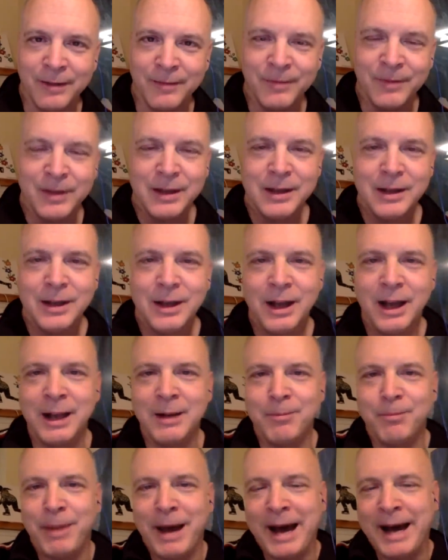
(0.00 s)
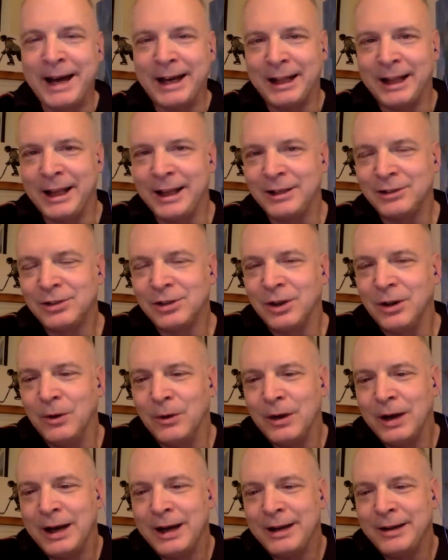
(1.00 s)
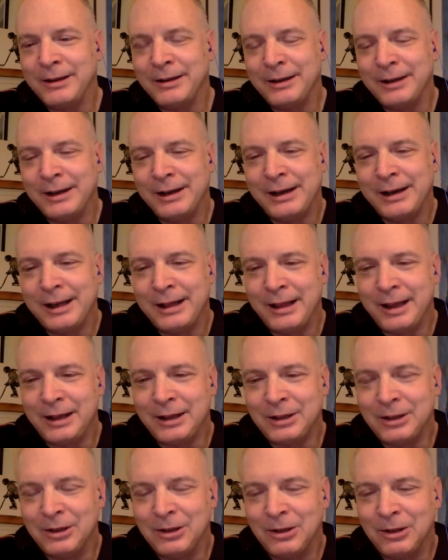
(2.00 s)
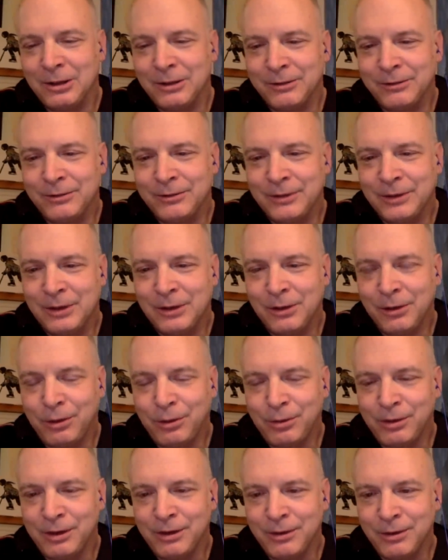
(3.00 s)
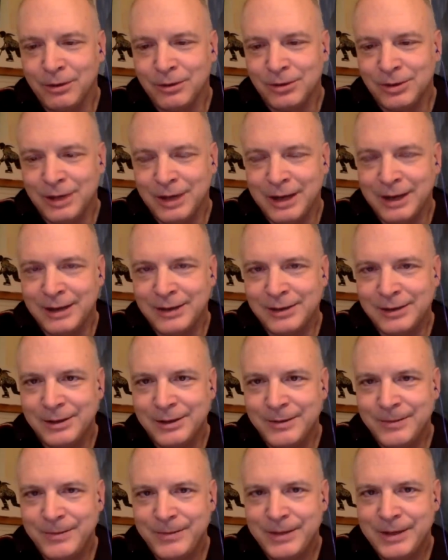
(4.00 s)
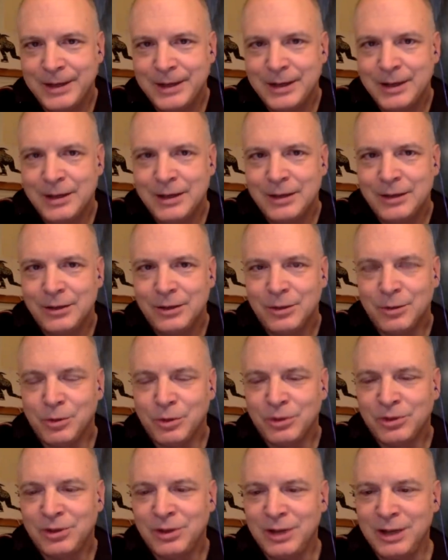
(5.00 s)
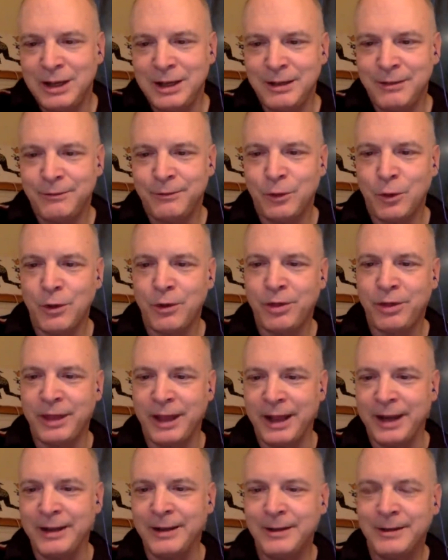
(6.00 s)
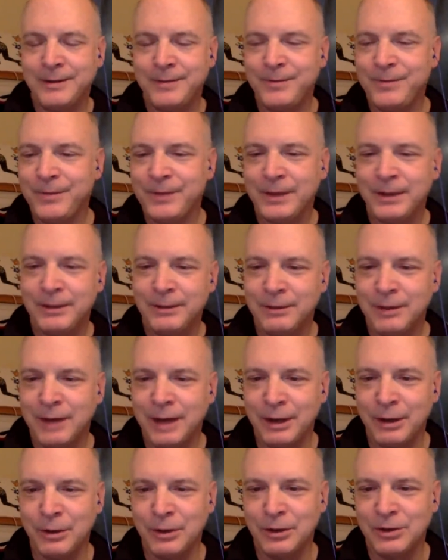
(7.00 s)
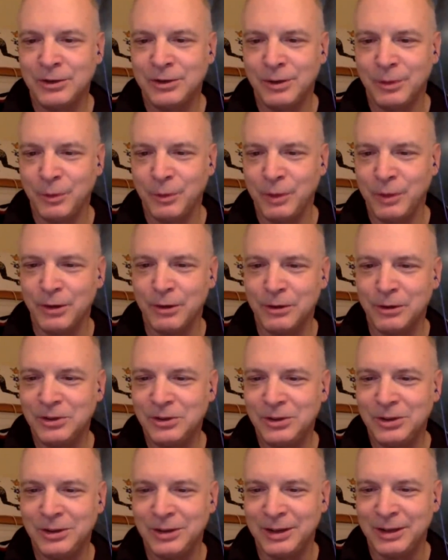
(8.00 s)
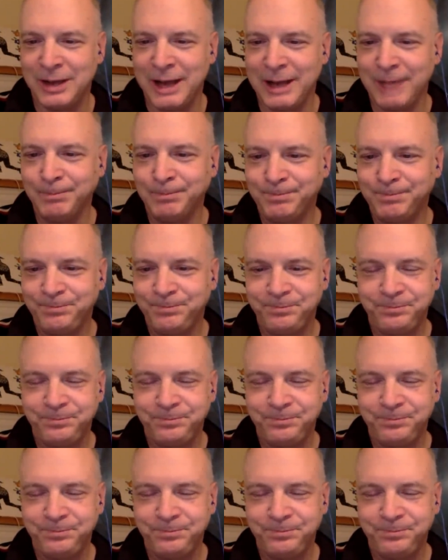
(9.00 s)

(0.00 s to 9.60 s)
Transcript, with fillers: and, and battling. So I, I liked all of all three of those guys. So Bruce, the mm-hmm. fourth thing I noticed that we noticed in the game